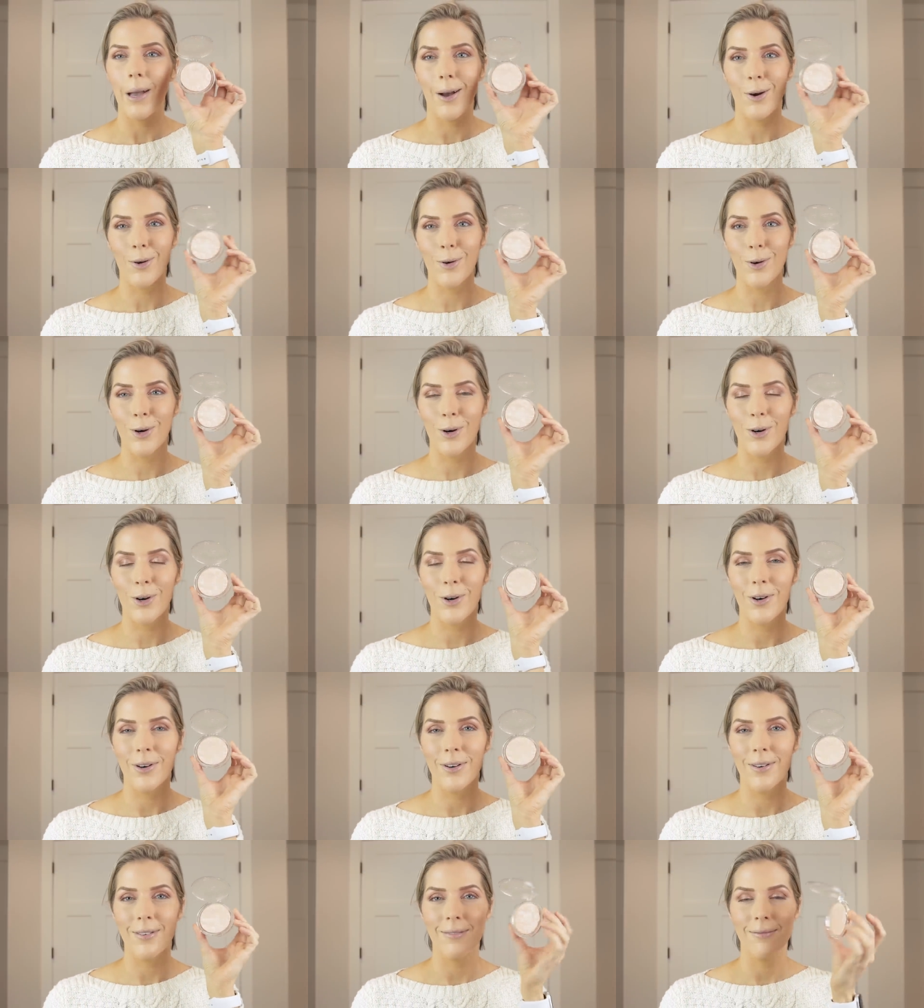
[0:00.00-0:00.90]
powder,
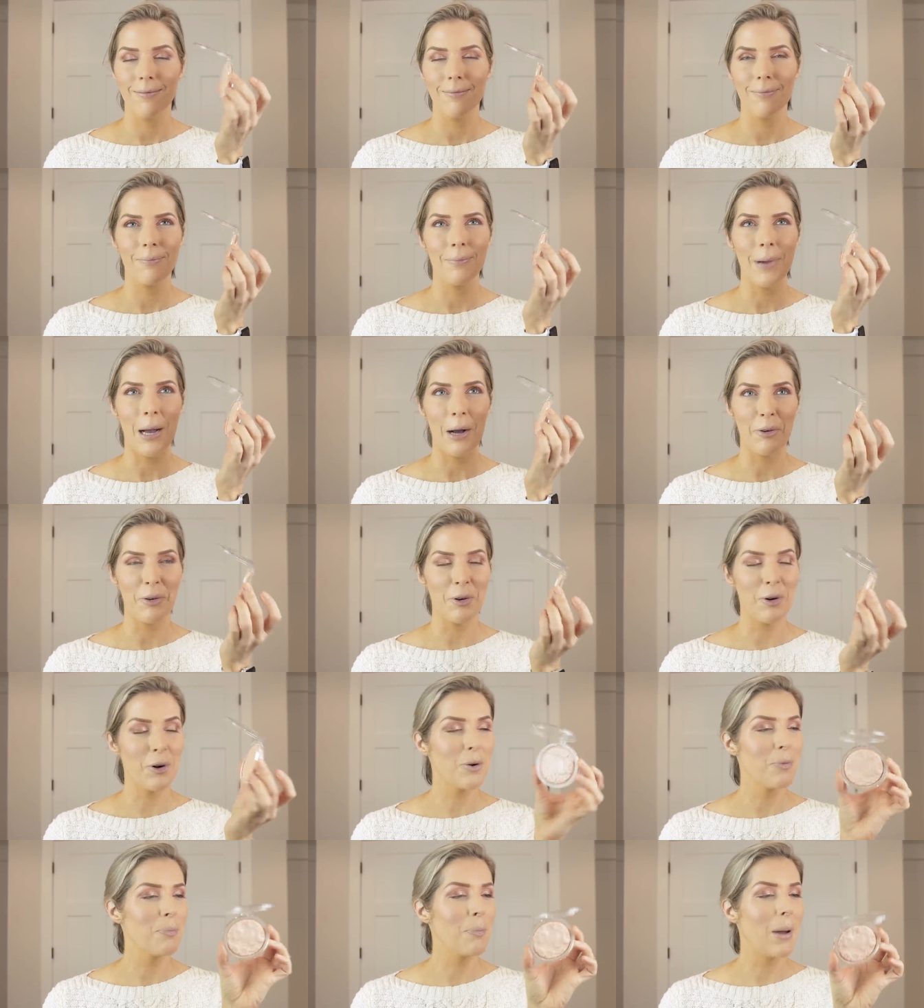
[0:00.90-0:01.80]

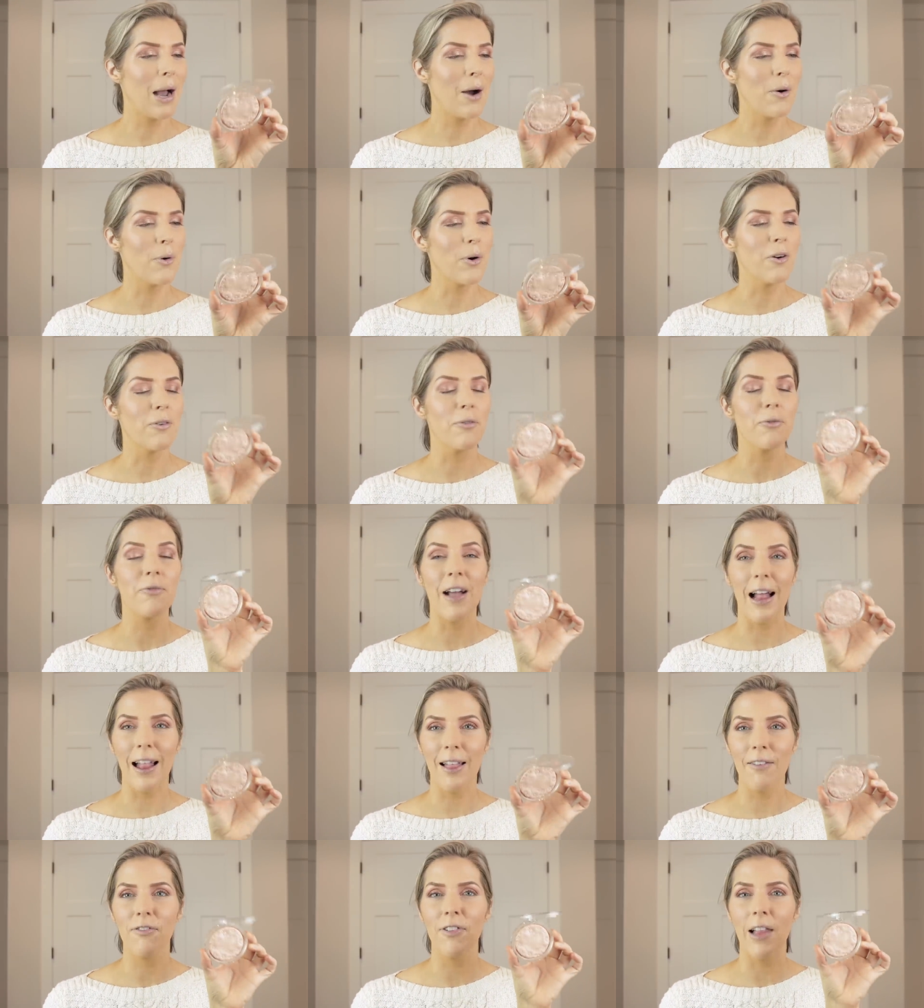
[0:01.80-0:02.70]
powder, power,
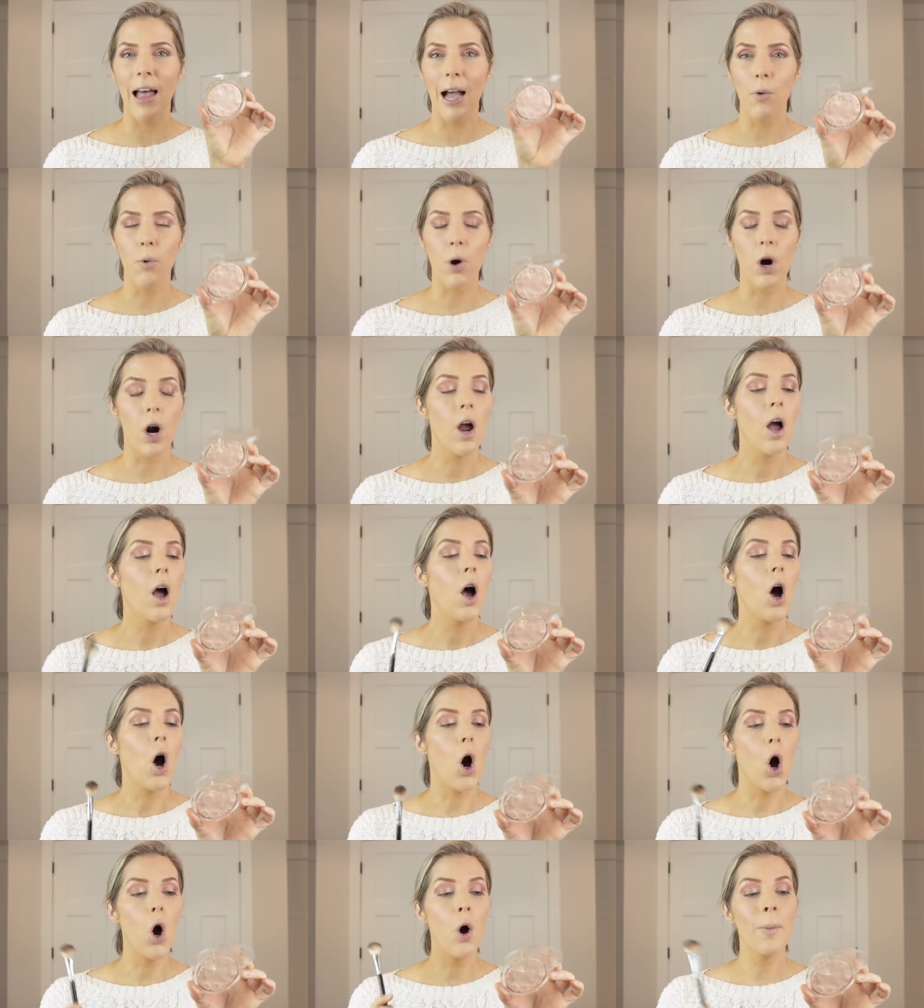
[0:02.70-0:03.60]
flower.
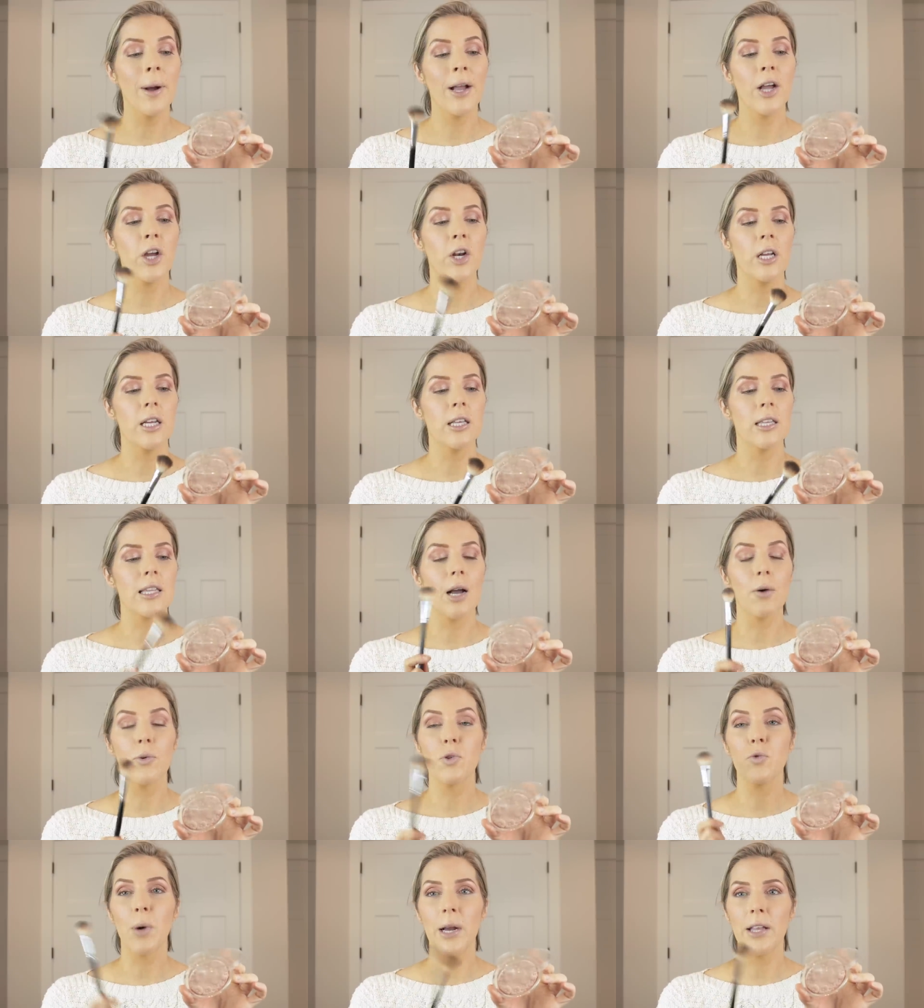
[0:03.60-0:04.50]
Oh my goodness,
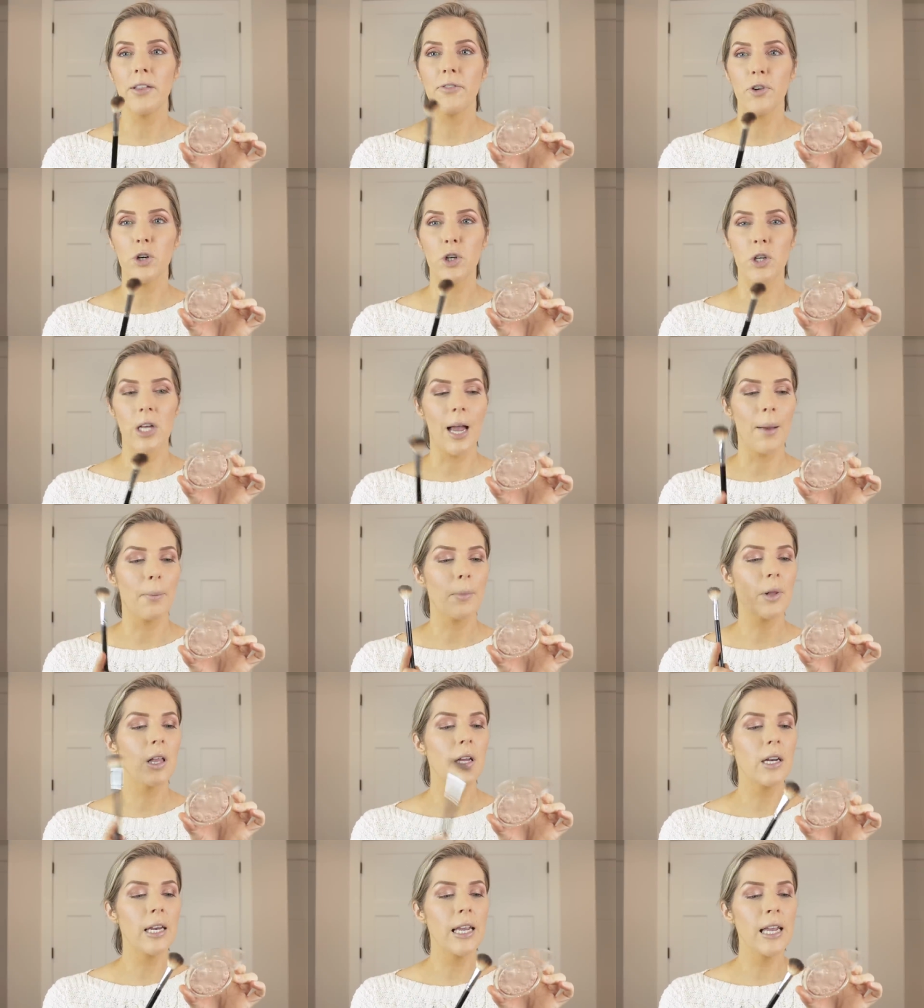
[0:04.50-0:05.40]
I was right the first time.
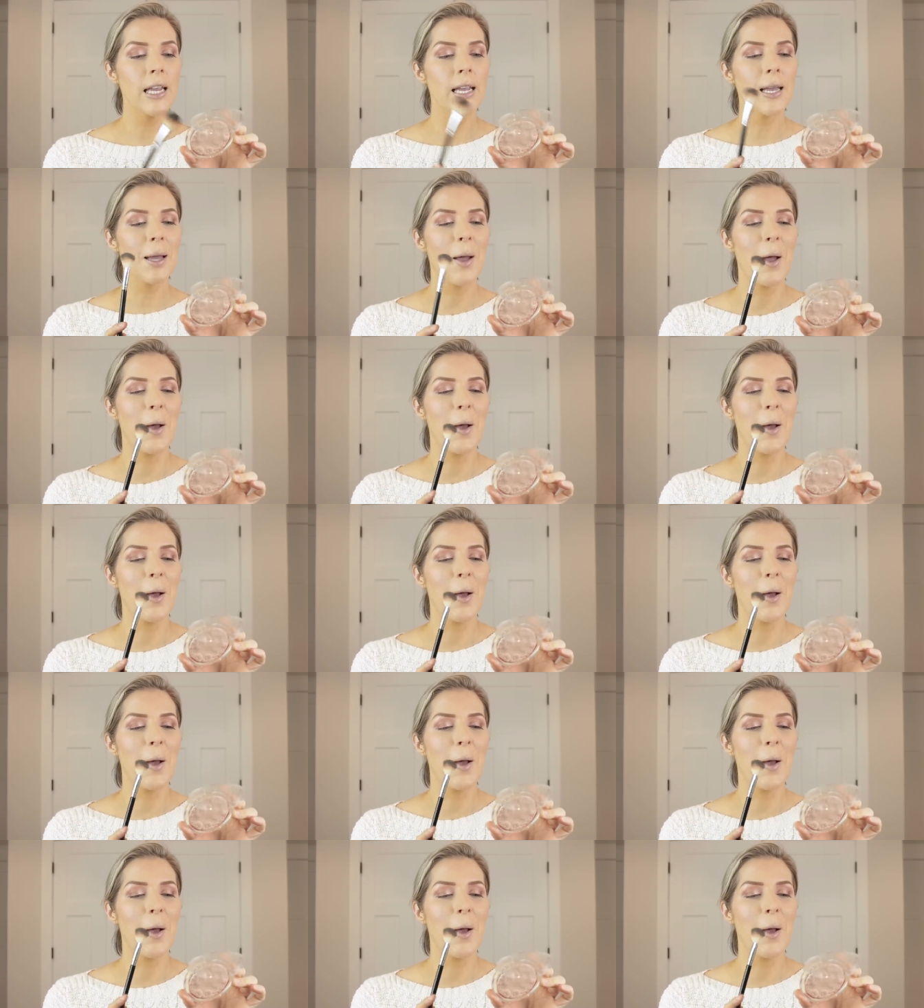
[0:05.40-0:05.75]
Clinique